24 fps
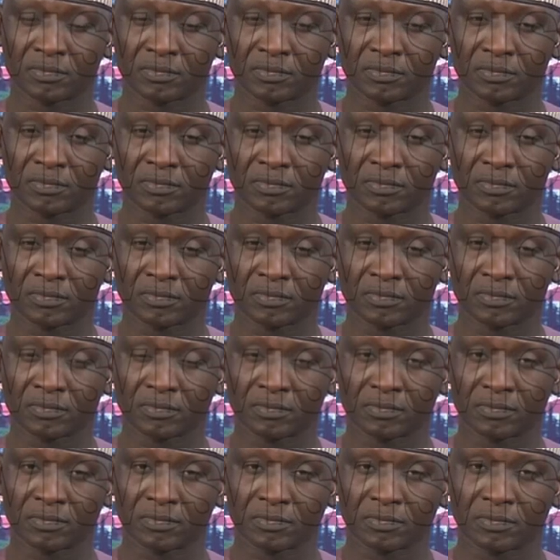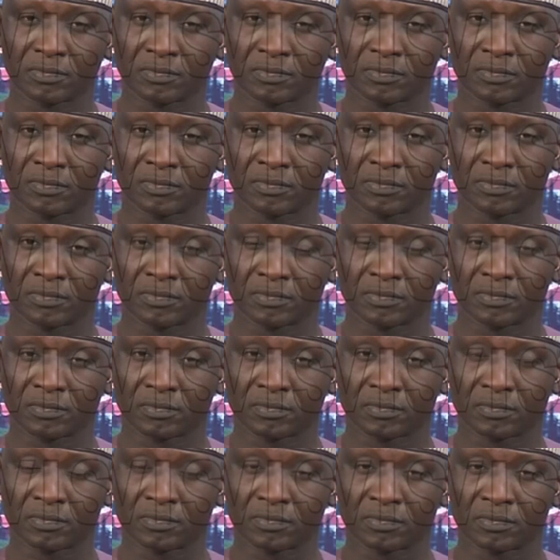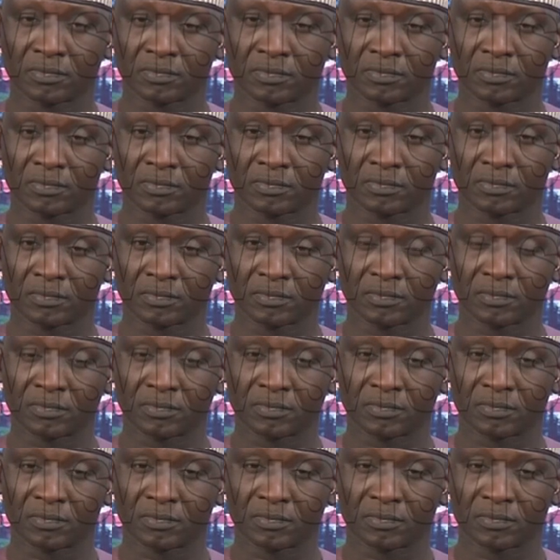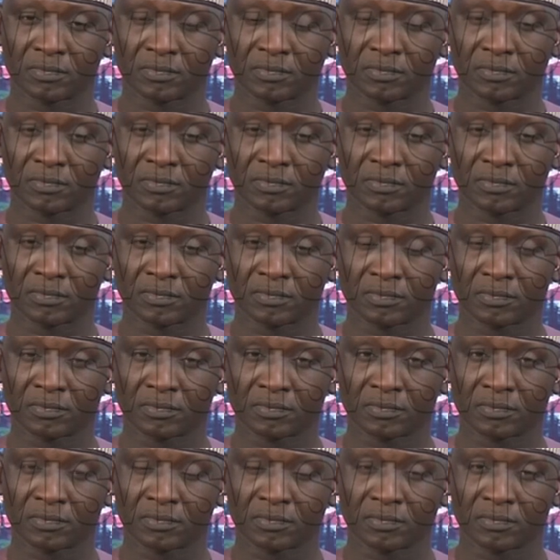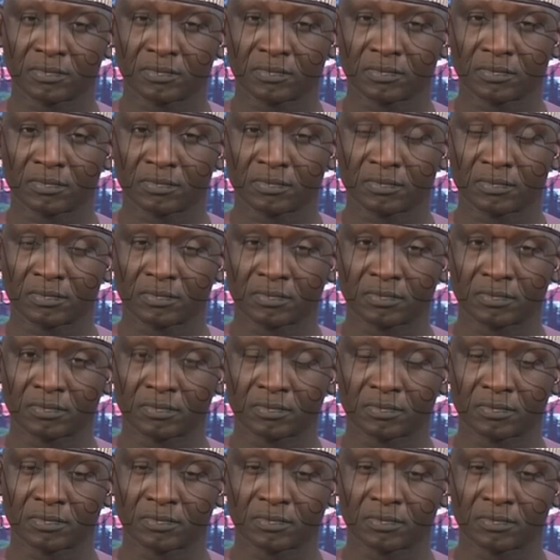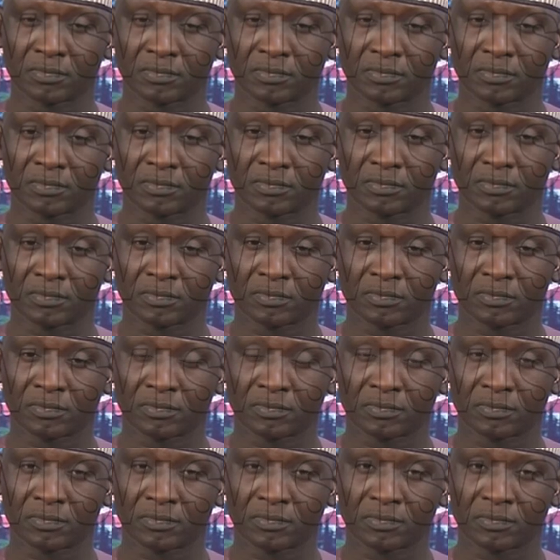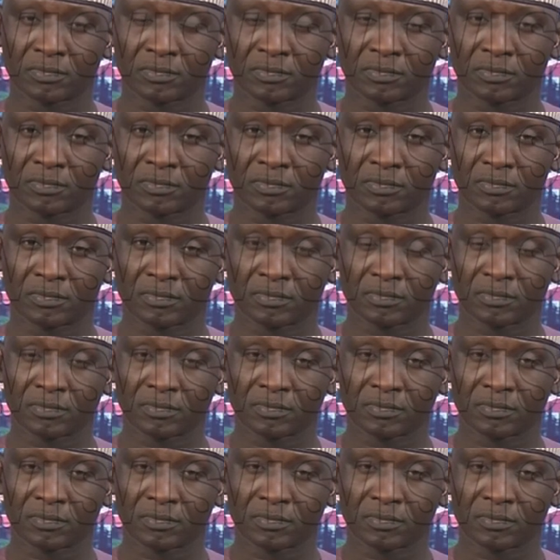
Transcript: The person shown says nothing.